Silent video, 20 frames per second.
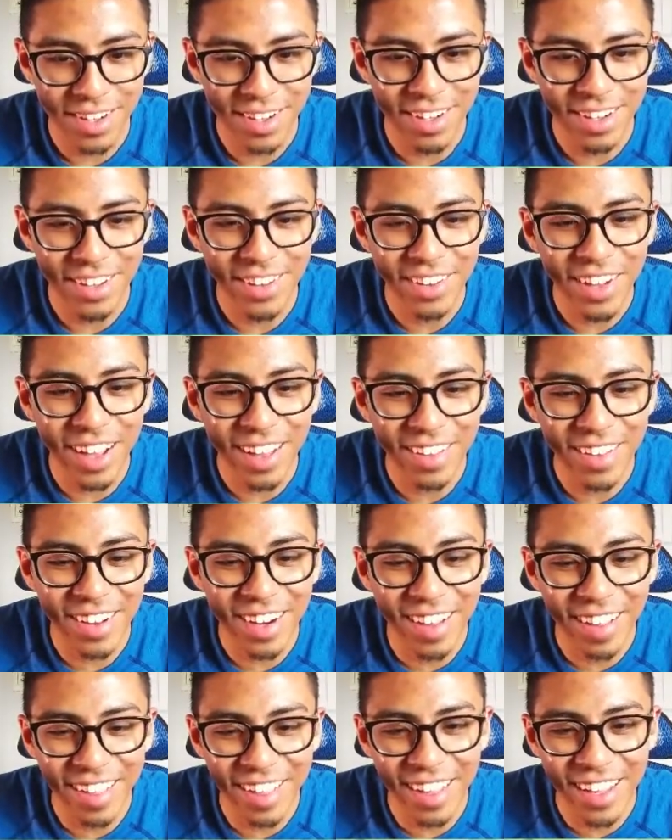You guys are
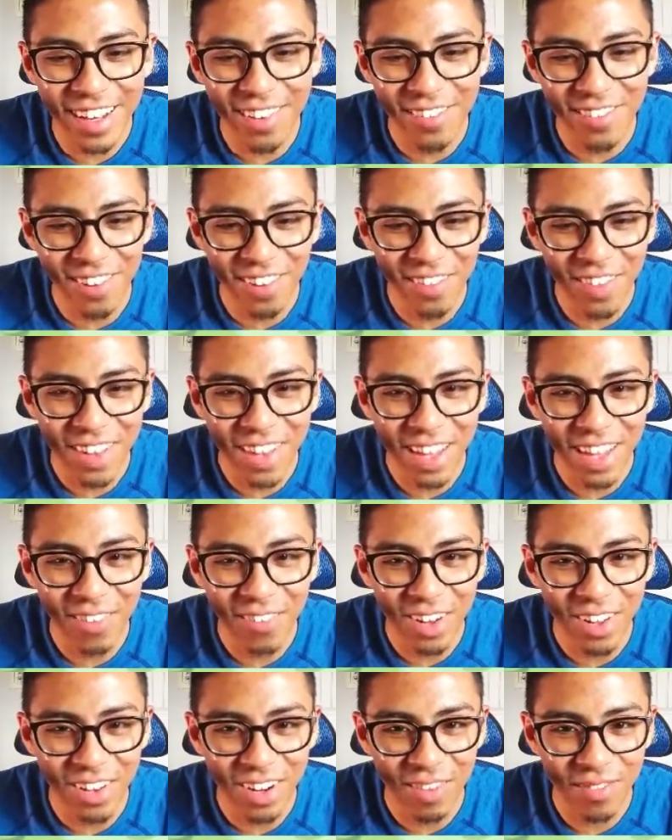gonna see in a moment that
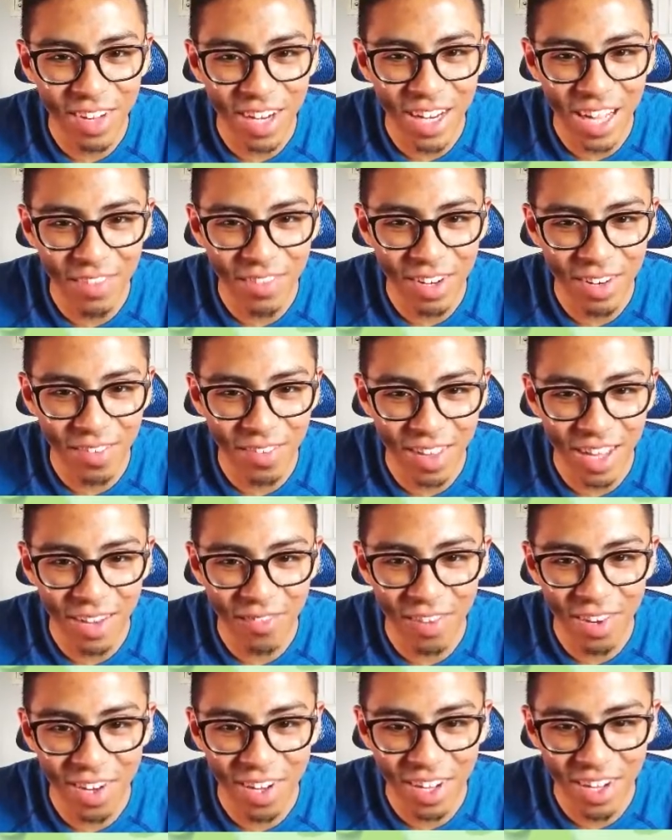whether I'm gonna have enough
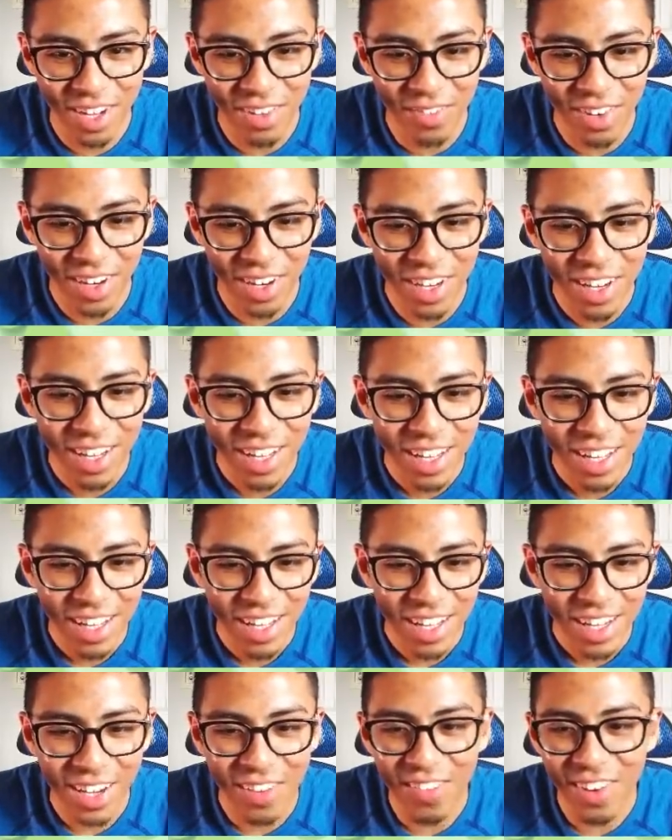time or not. Come on.
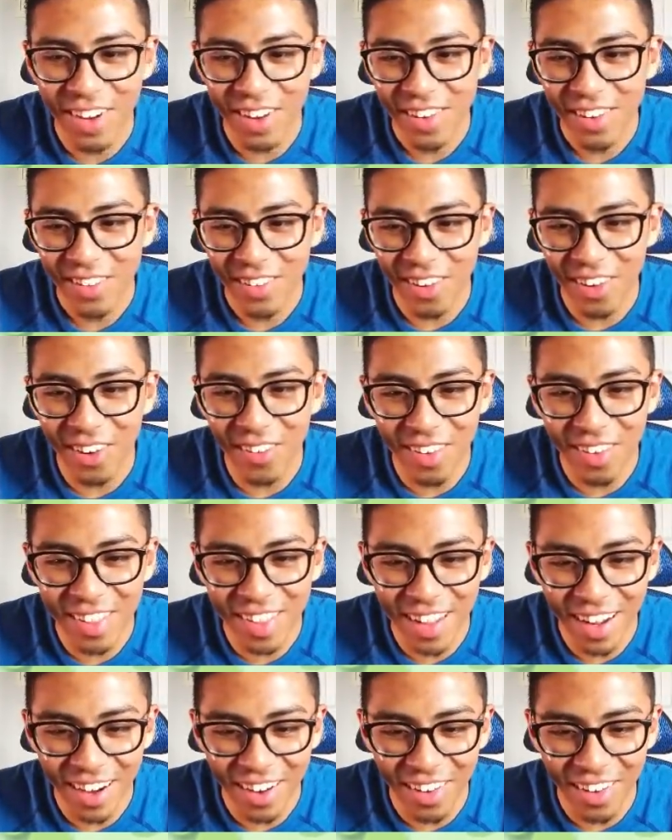Come on. We're
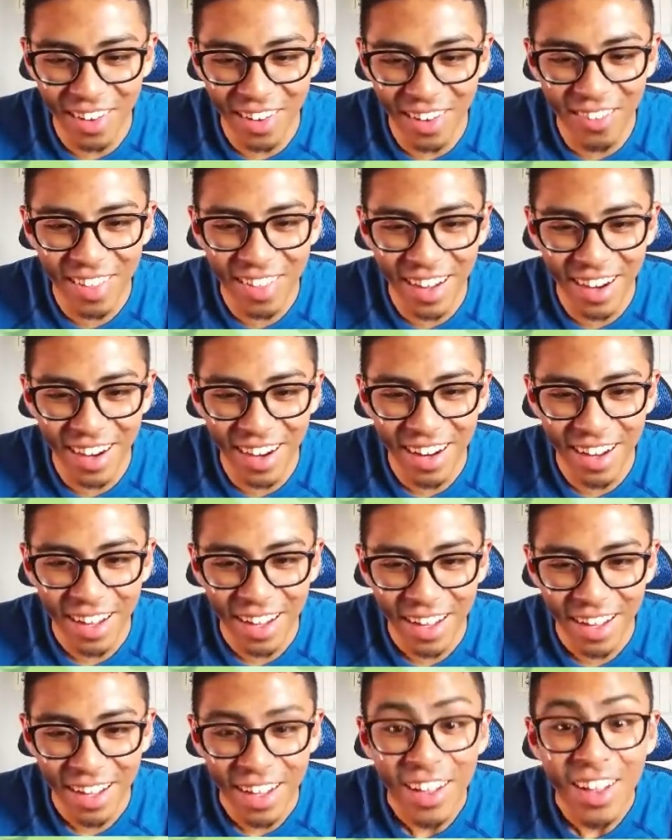almost there. Almost there.
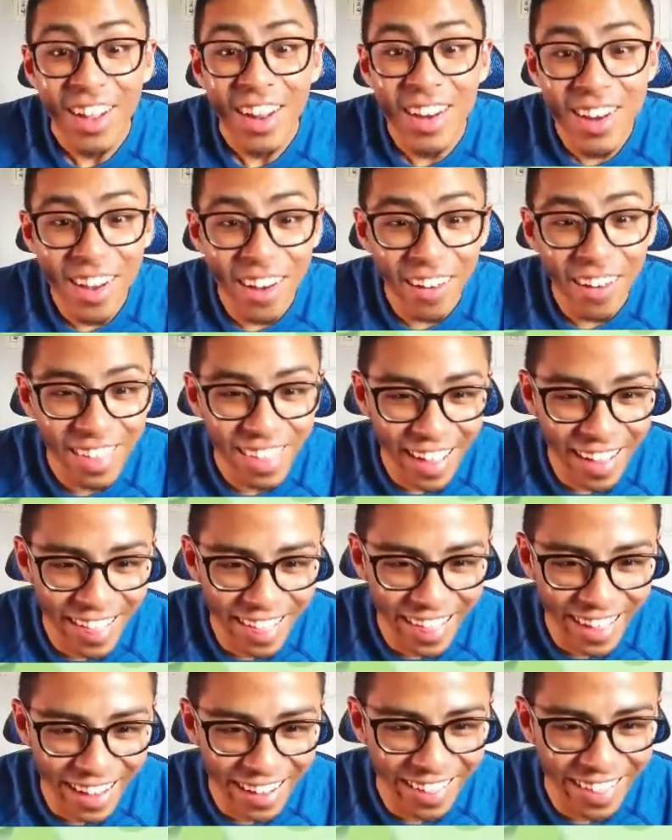No, 10
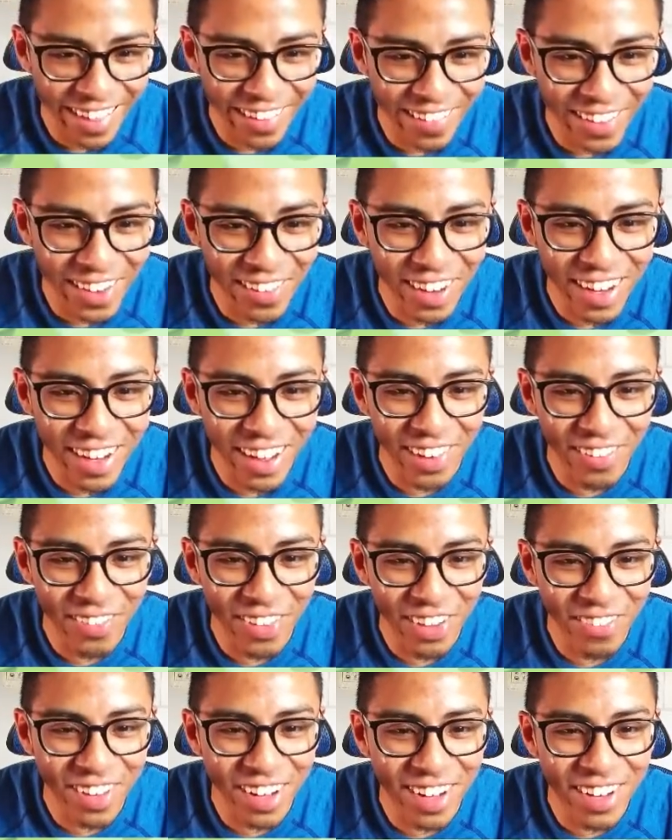seconds left. Come on, Yellow
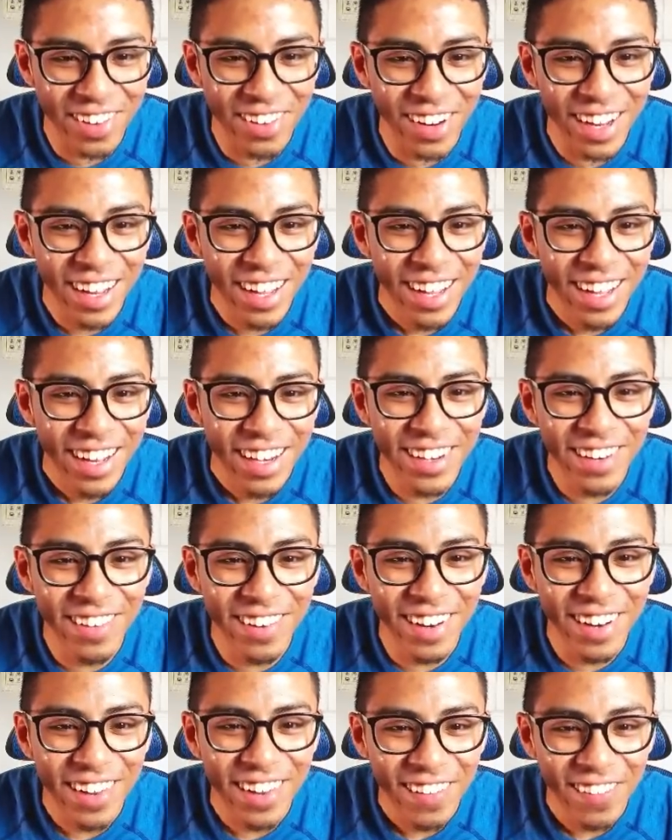Pikmin. Do it.
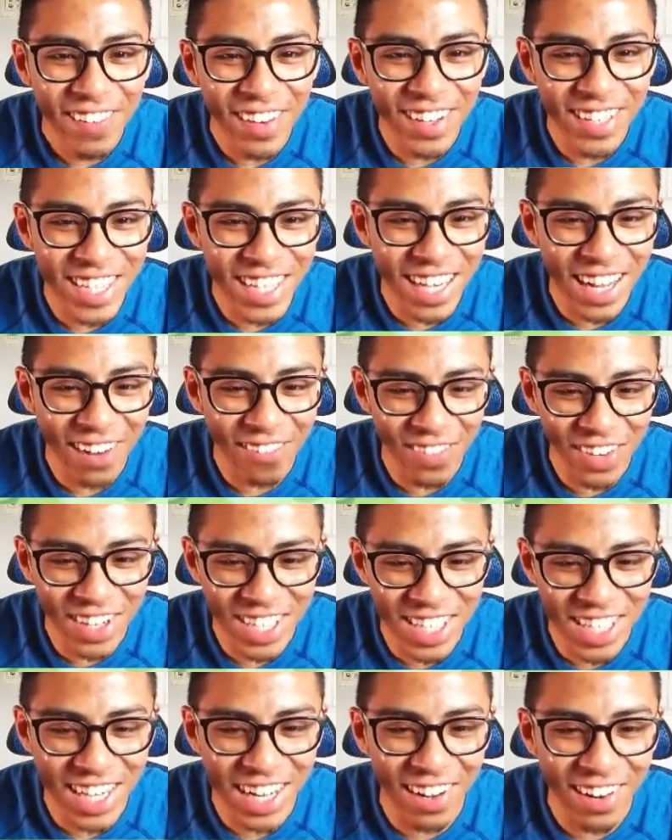Do it. Finish it now.
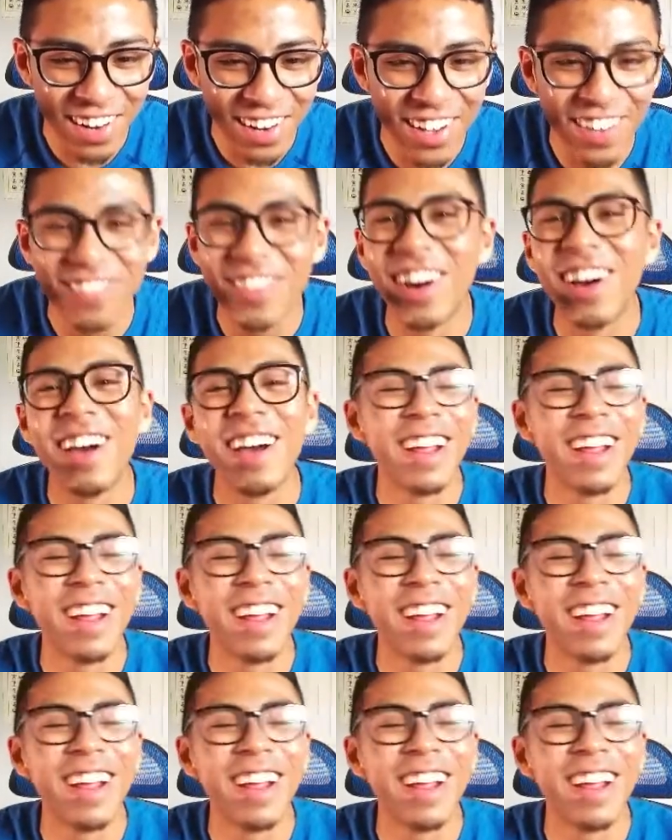Finish it now. Come on.